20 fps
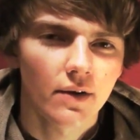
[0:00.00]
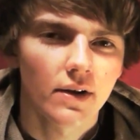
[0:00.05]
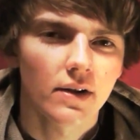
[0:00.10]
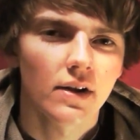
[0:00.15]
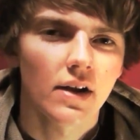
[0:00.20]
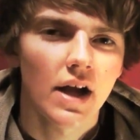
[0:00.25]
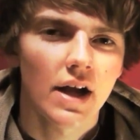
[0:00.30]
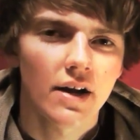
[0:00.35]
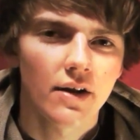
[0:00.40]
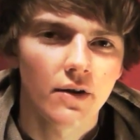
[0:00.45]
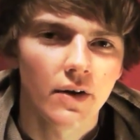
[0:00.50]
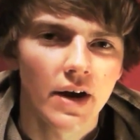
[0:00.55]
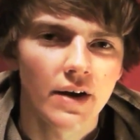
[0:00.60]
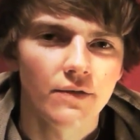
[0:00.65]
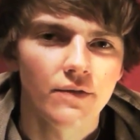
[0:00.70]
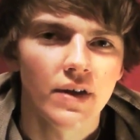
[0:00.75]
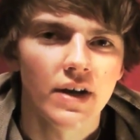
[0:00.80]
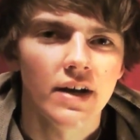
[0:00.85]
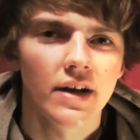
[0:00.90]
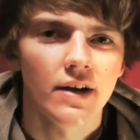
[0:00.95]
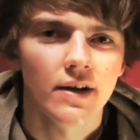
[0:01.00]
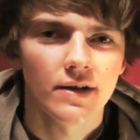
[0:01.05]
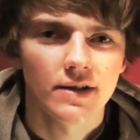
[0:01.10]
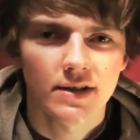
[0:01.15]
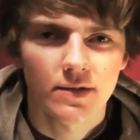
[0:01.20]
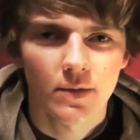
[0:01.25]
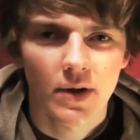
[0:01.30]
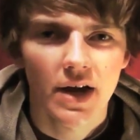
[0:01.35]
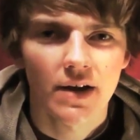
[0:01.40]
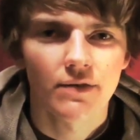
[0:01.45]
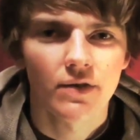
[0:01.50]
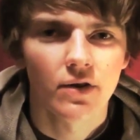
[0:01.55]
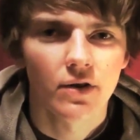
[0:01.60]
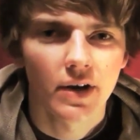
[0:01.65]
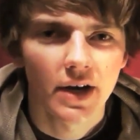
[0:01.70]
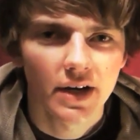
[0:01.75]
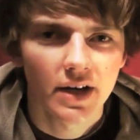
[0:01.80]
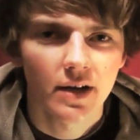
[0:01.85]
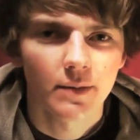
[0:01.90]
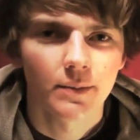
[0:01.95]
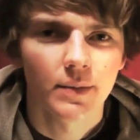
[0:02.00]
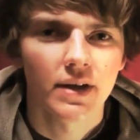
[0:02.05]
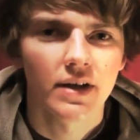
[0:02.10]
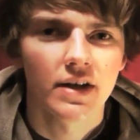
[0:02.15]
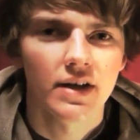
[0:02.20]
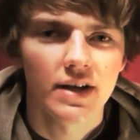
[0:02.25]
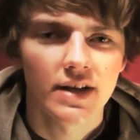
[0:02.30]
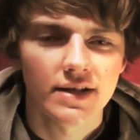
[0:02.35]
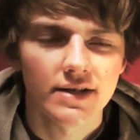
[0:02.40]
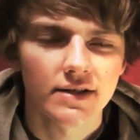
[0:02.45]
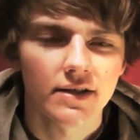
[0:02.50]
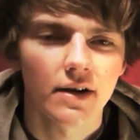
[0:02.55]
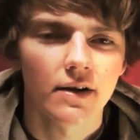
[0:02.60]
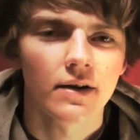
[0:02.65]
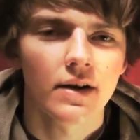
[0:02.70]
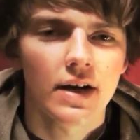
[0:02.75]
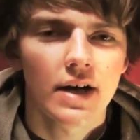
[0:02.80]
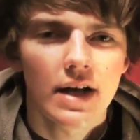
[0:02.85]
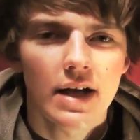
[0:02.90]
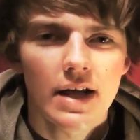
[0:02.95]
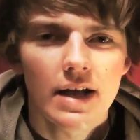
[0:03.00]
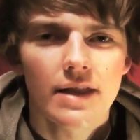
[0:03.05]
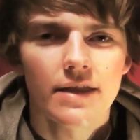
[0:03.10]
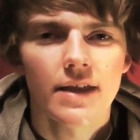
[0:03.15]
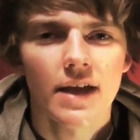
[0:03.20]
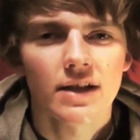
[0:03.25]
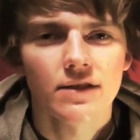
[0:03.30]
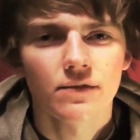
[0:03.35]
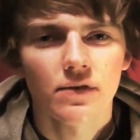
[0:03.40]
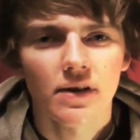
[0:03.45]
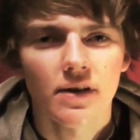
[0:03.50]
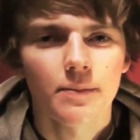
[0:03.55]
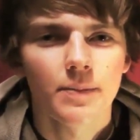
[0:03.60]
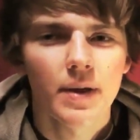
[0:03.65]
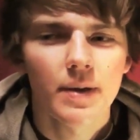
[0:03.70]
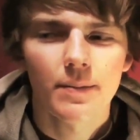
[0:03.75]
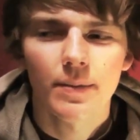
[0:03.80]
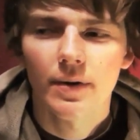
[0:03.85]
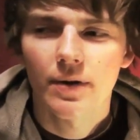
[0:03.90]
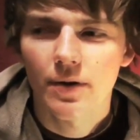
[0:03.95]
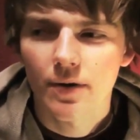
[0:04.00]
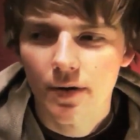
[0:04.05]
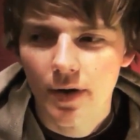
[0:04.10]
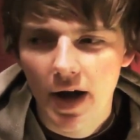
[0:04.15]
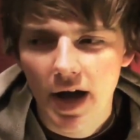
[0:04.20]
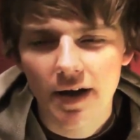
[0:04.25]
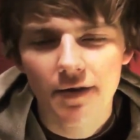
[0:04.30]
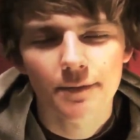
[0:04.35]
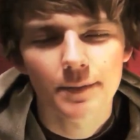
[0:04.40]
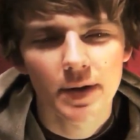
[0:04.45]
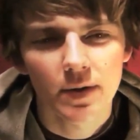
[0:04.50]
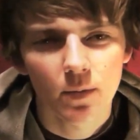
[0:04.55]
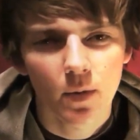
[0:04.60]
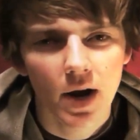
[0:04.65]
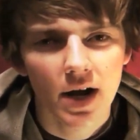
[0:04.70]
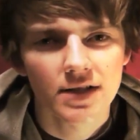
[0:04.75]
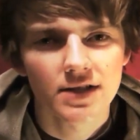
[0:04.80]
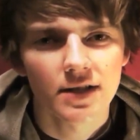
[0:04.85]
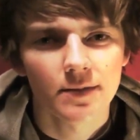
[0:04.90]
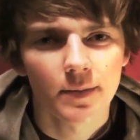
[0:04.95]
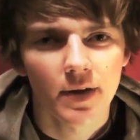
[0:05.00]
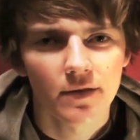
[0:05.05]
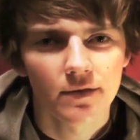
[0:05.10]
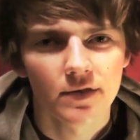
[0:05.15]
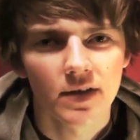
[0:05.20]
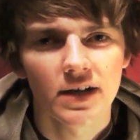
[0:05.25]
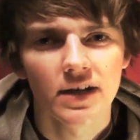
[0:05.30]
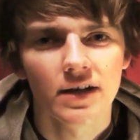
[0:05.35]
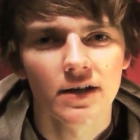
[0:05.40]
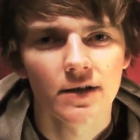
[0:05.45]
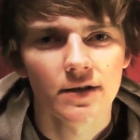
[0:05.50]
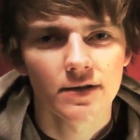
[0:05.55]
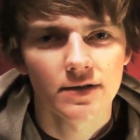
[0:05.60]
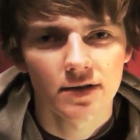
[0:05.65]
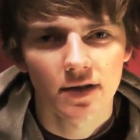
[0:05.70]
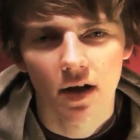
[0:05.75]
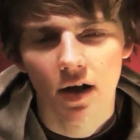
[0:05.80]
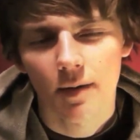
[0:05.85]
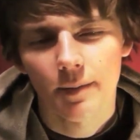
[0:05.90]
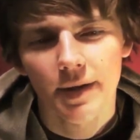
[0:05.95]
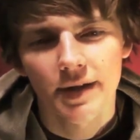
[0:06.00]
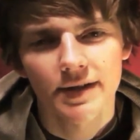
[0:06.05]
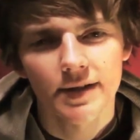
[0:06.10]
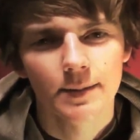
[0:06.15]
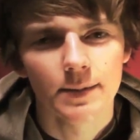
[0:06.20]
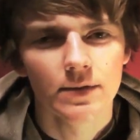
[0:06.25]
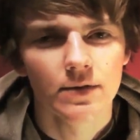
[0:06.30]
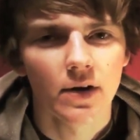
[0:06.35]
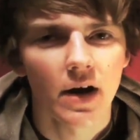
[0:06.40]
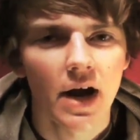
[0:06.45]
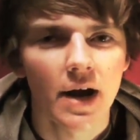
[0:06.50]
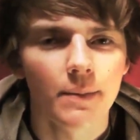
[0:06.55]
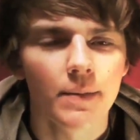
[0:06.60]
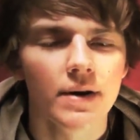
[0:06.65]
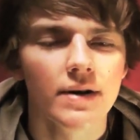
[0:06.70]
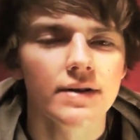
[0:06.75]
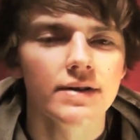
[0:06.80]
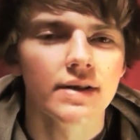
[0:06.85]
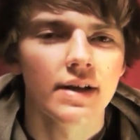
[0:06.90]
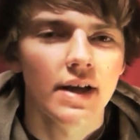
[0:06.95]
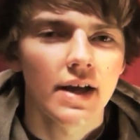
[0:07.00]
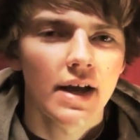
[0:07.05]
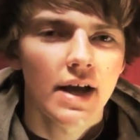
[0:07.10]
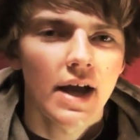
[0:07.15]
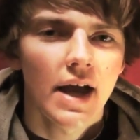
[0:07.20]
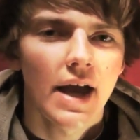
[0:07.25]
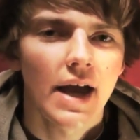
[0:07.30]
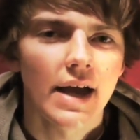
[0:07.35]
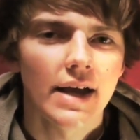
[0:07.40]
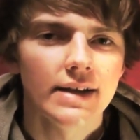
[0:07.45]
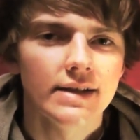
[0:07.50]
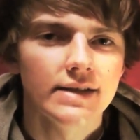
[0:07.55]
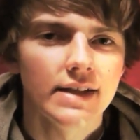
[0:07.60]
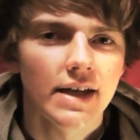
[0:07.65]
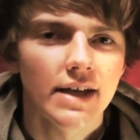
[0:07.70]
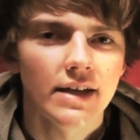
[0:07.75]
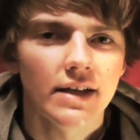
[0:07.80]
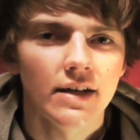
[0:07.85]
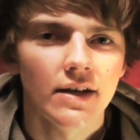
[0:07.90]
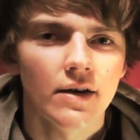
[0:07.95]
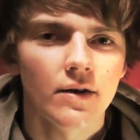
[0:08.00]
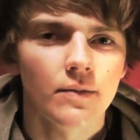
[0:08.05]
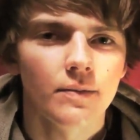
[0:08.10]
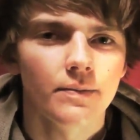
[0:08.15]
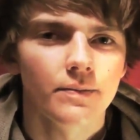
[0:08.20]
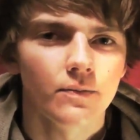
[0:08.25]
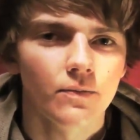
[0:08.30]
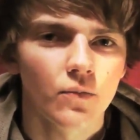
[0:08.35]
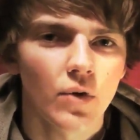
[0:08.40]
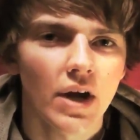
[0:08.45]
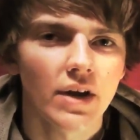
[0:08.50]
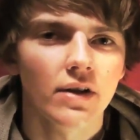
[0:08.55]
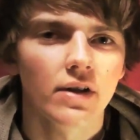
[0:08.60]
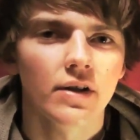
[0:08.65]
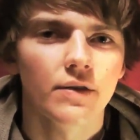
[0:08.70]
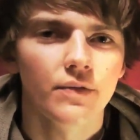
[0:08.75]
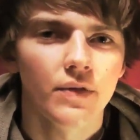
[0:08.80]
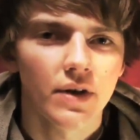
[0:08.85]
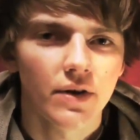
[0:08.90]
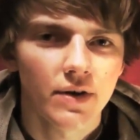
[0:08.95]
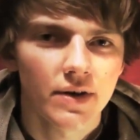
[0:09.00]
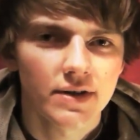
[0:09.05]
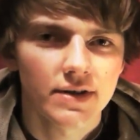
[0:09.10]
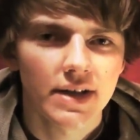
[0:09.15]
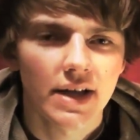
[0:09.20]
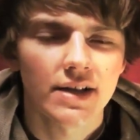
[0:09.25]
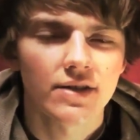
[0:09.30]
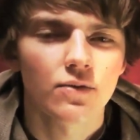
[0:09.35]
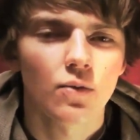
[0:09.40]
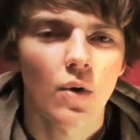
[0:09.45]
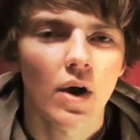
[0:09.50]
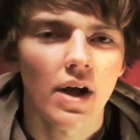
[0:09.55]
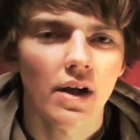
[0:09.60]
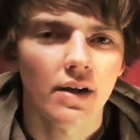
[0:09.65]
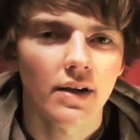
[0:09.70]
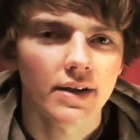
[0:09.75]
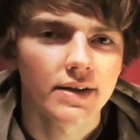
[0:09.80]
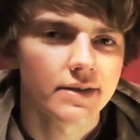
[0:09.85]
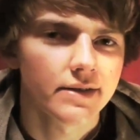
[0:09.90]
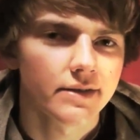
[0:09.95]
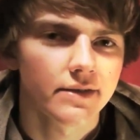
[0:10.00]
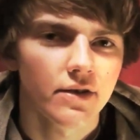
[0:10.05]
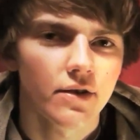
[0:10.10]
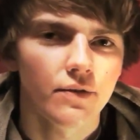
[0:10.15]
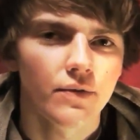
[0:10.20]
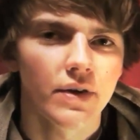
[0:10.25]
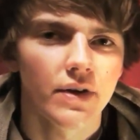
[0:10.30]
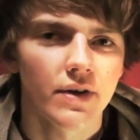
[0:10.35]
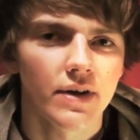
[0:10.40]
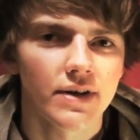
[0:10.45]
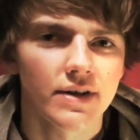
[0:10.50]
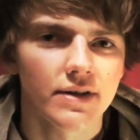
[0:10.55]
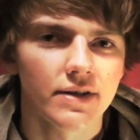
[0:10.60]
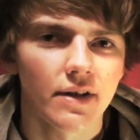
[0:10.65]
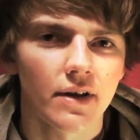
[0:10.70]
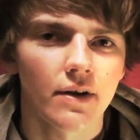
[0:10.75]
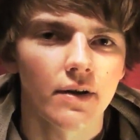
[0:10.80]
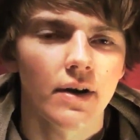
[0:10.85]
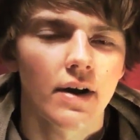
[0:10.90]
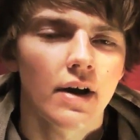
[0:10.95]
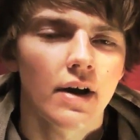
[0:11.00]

a lot of great videos, and we have a great community. So thanks for all the people who have been watching my videos, all my subscribers, and regular viewers as well as new viewers. So